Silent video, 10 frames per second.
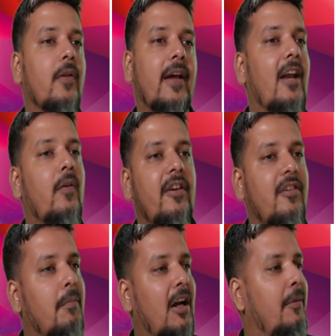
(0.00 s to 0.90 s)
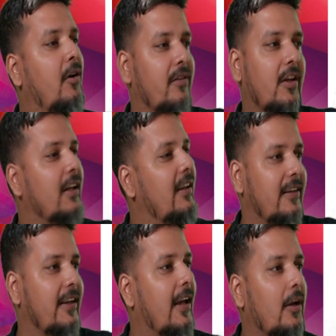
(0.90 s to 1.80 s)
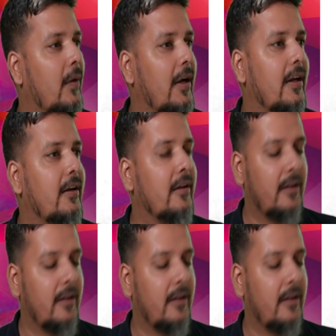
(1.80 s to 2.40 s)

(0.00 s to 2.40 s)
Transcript: calculation part because you can easily calculate it.